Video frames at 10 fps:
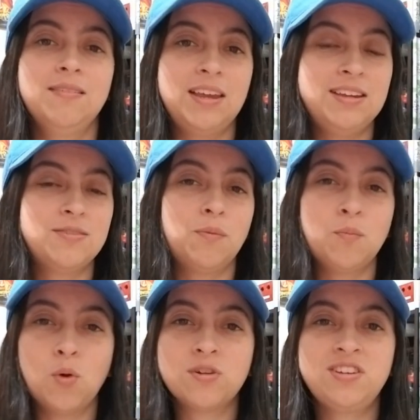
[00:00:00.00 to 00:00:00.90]
He's
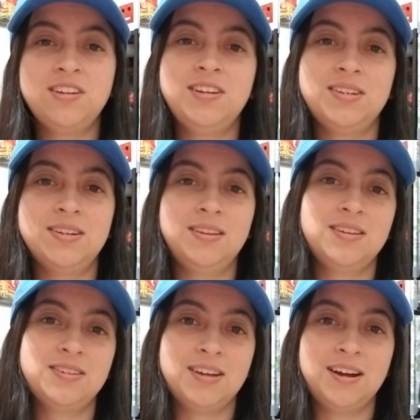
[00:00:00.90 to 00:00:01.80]
more seasoned
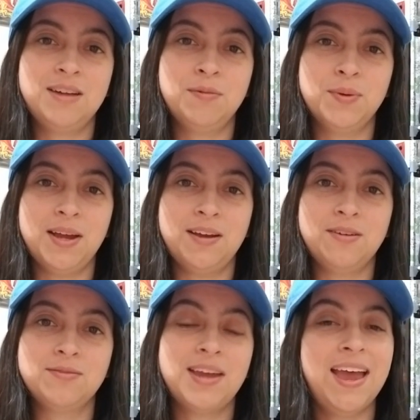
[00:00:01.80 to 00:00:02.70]
this time
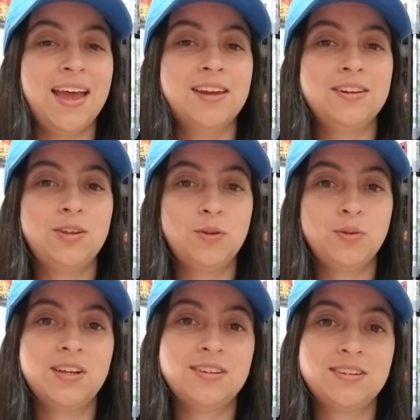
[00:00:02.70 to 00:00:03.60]
around, and you
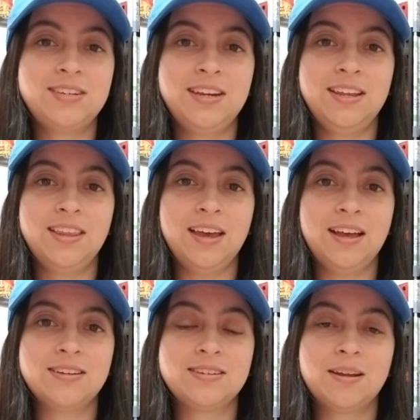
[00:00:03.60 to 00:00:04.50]
get to see
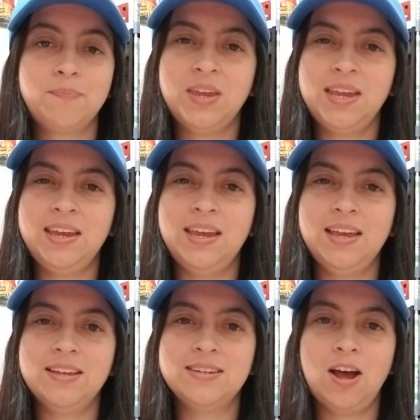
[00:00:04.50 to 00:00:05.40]
that he
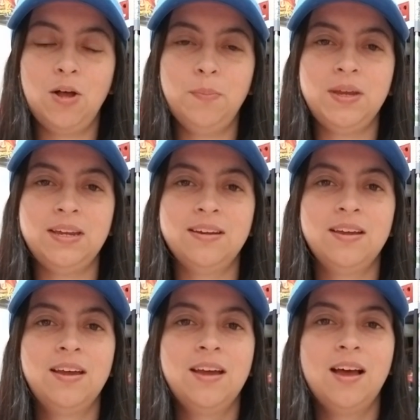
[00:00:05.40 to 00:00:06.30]
is helping
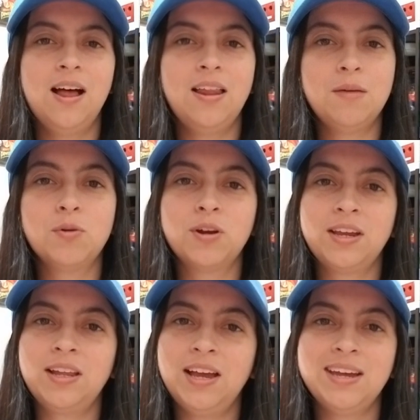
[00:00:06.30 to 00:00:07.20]
a lot more
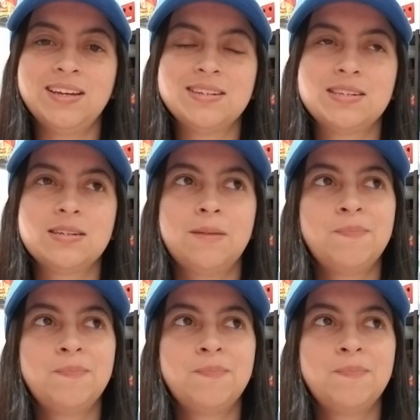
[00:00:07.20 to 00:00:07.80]
clients.